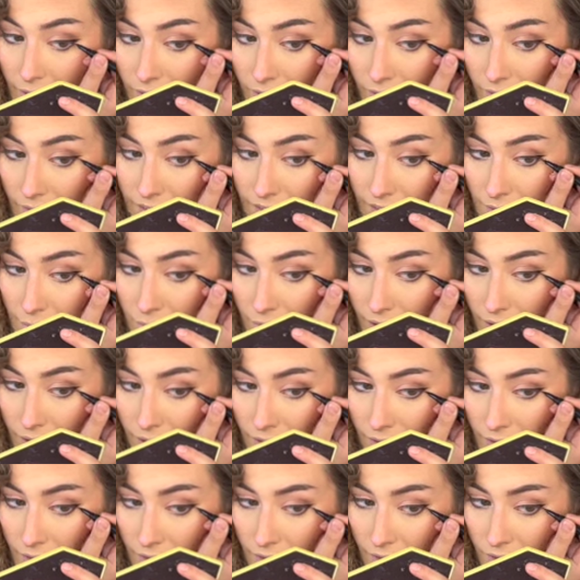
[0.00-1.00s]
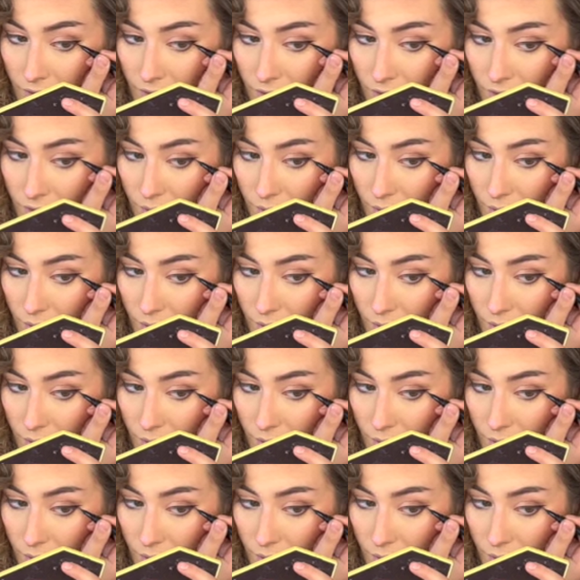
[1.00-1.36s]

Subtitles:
felt tip liner in the very